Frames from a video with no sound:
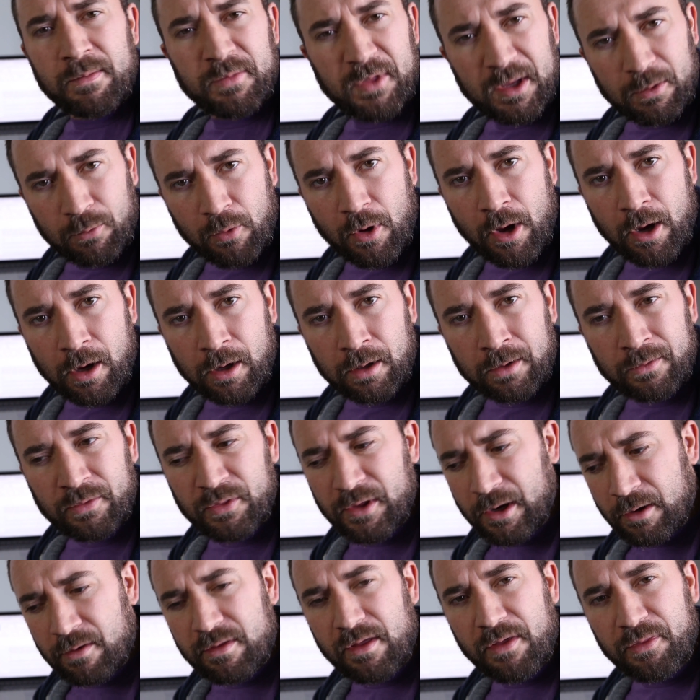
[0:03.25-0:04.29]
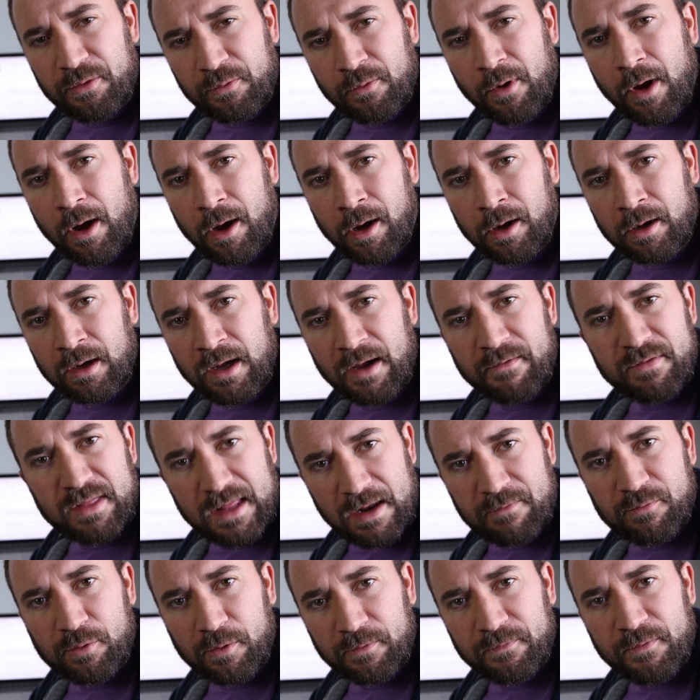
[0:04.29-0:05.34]
something wrong. There's a throng of
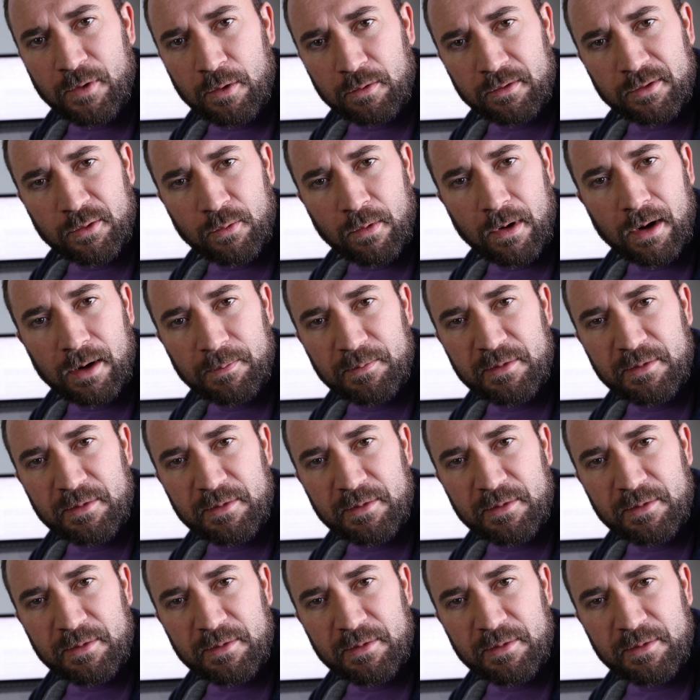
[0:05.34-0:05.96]
several folks who are